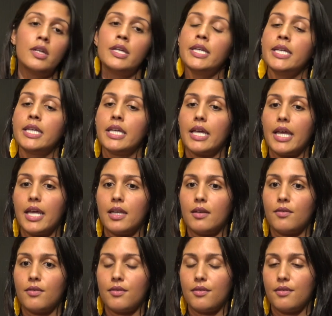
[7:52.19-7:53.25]
Yeah.
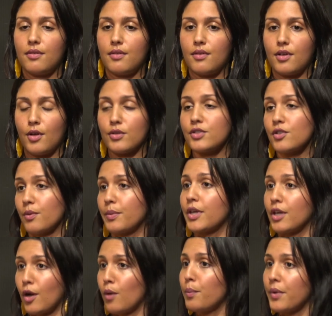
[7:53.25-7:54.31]
And also
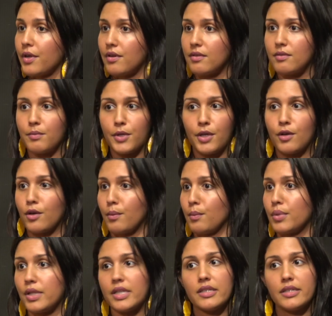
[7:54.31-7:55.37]
being open, being
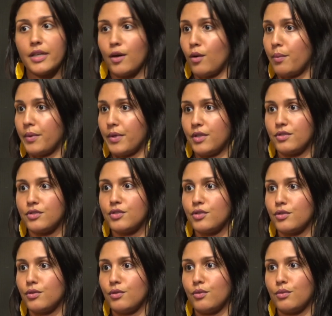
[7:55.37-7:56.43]
completely open
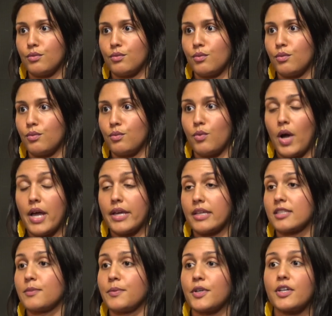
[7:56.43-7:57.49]
to what
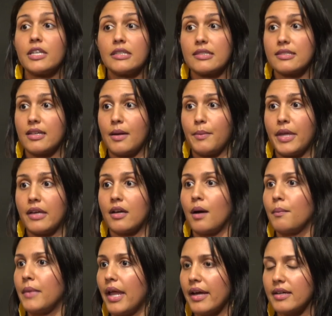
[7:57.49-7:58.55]
experience that may
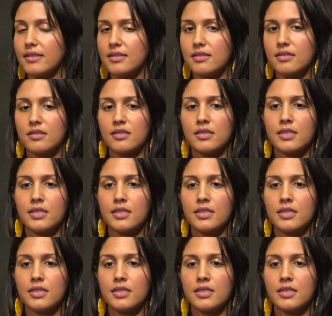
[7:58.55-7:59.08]
come next.